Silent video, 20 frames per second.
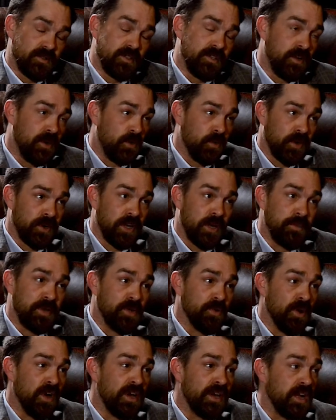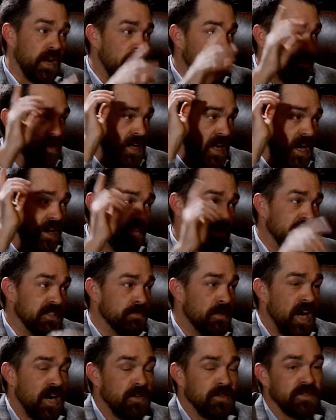you know, we're going to be running up and down these
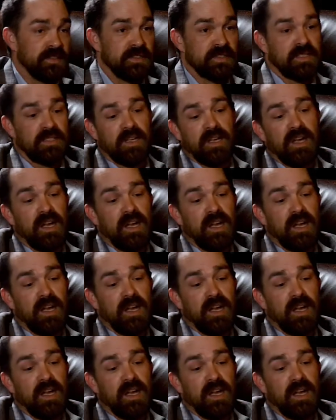mountains